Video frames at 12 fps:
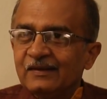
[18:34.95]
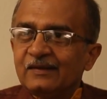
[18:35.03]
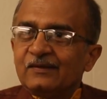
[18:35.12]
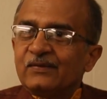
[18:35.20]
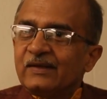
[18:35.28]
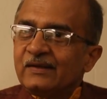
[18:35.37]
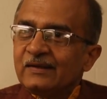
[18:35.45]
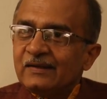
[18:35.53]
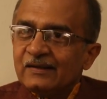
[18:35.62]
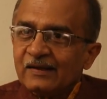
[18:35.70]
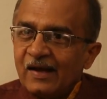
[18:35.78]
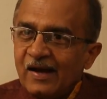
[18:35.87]
a very
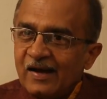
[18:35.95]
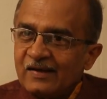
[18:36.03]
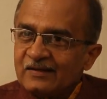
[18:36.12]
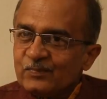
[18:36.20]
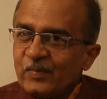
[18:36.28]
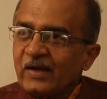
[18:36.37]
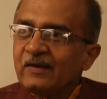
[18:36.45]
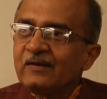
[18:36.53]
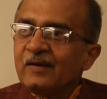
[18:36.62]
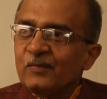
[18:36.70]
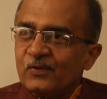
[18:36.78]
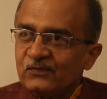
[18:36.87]
large
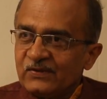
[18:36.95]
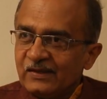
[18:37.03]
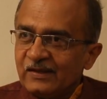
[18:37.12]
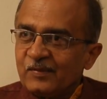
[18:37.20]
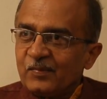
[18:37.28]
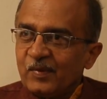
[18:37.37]
spectrum of senior